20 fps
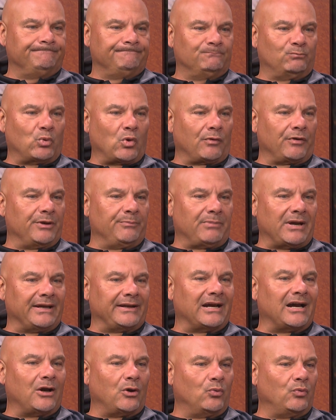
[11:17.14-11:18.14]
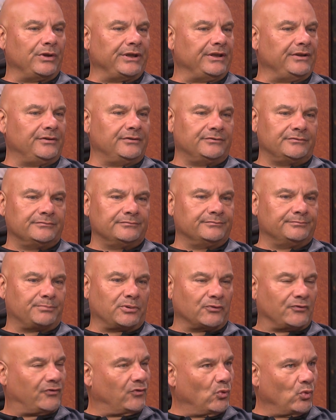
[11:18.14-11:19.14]
worry about how we
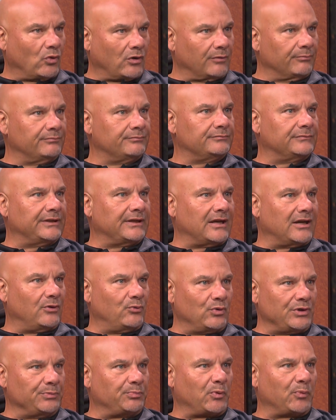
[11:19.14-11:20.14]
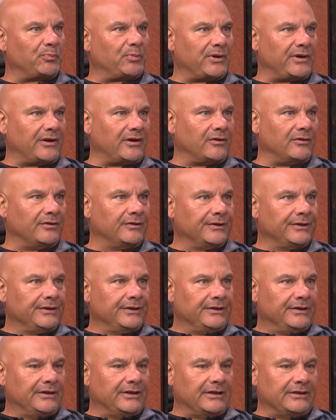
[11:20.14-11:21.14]
perform and how we prepare,
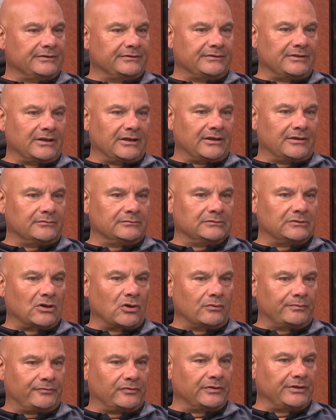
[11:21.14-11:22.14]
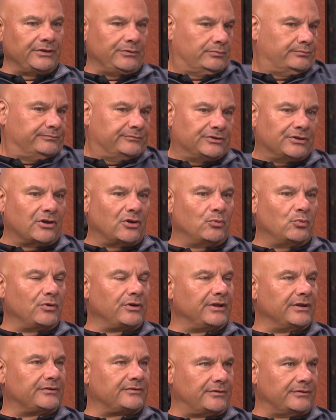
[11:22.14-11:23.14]
and hopefully, we'll
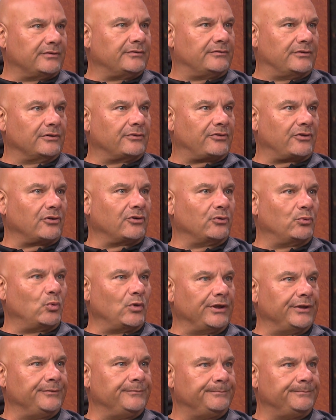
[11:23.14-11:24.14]
get the third win.